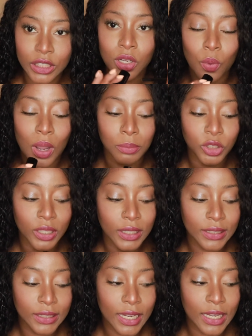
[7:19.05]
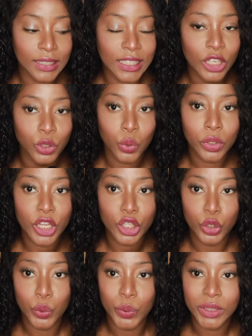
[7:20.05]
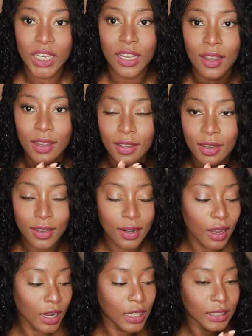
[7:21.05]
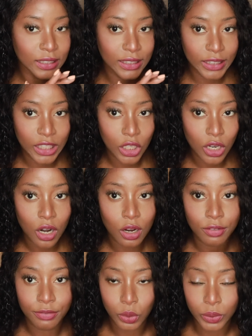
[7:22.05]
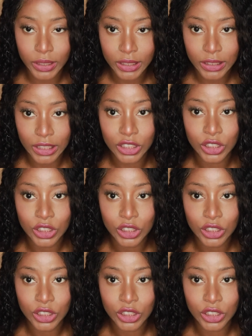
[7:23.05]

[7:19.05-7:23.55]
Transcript: So what I'm trying to say is that you can use either concealer or foundation.